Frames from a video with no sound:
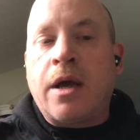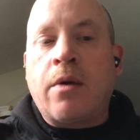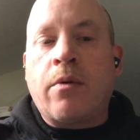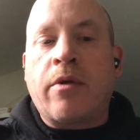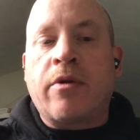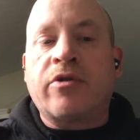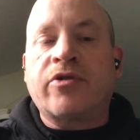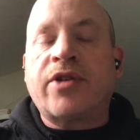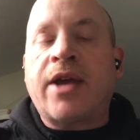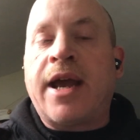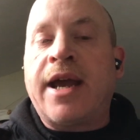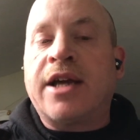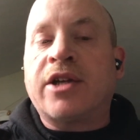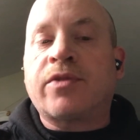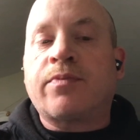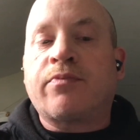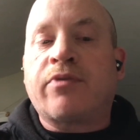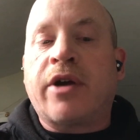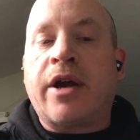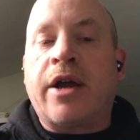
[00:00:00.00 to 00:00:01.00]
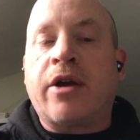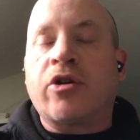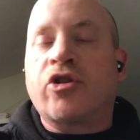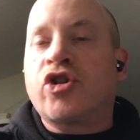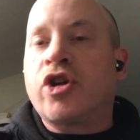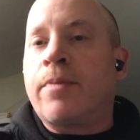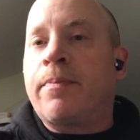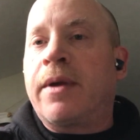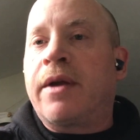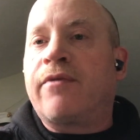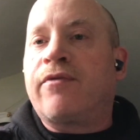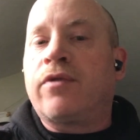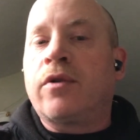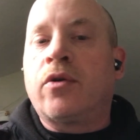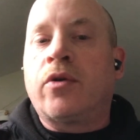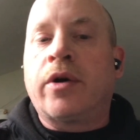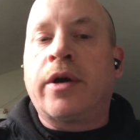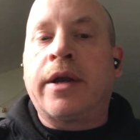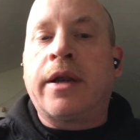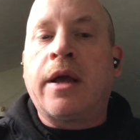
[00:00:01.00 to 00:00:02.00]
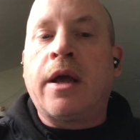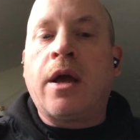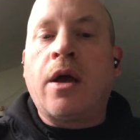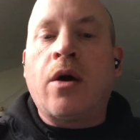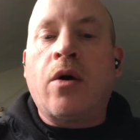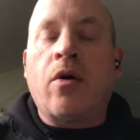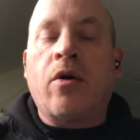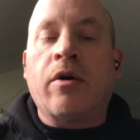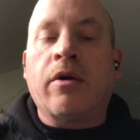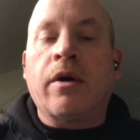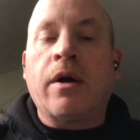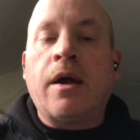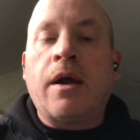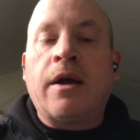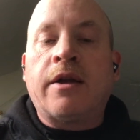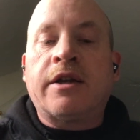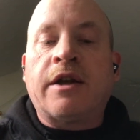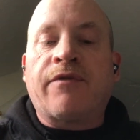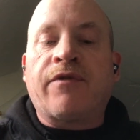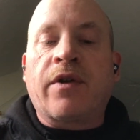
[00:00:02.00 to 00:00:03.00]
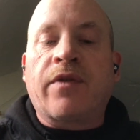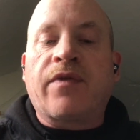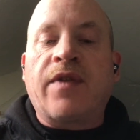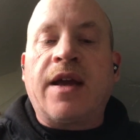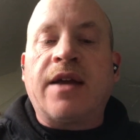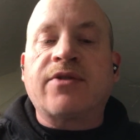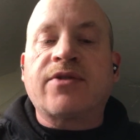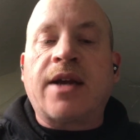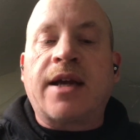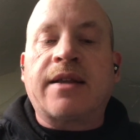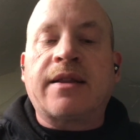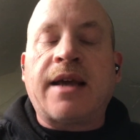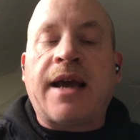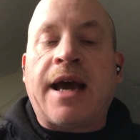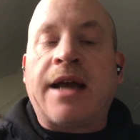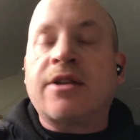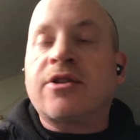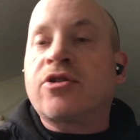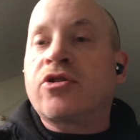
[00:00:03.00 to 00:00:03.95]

whether it's hairspray or chipping fluid or different things like that,